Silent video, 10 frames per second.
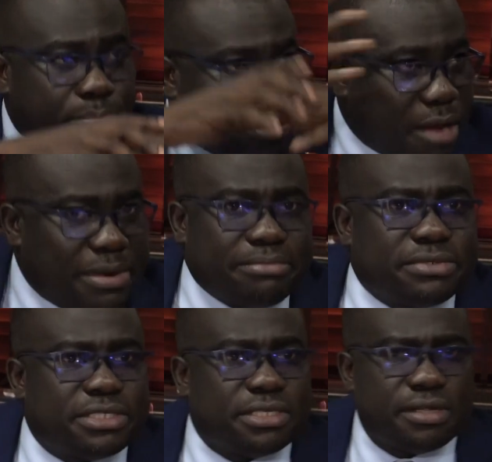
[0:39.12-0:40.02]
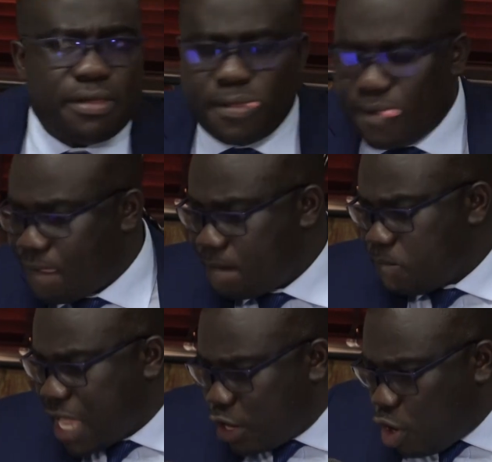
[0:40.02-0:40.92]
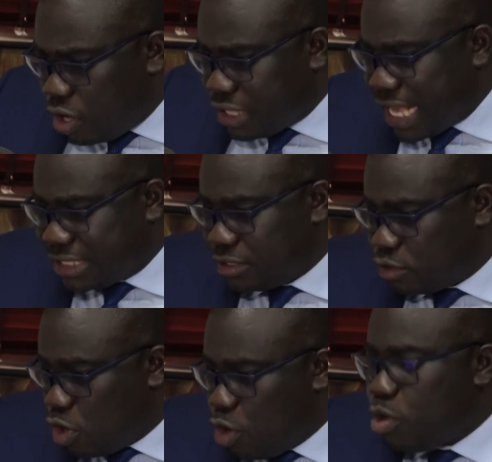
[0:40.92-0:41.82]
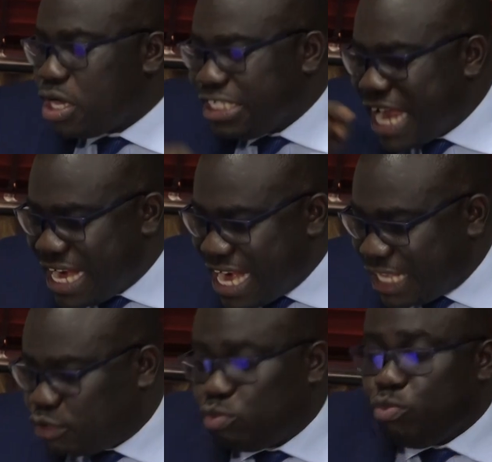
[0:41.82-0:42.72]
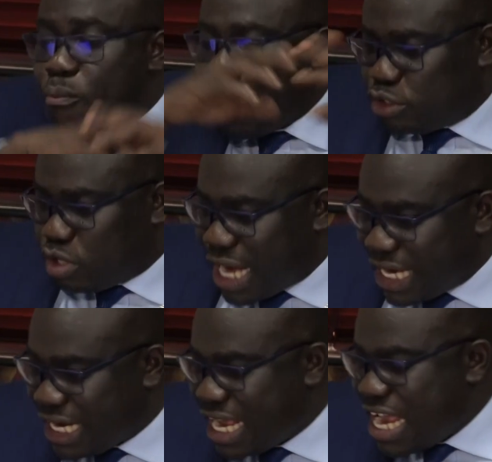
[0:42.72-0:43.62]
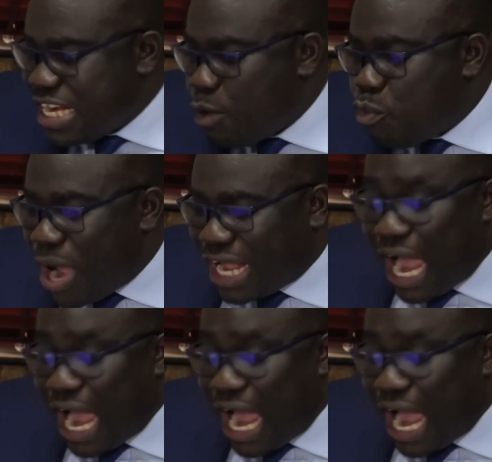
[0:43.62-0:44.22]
problems and all that. So they needed to make sure that they work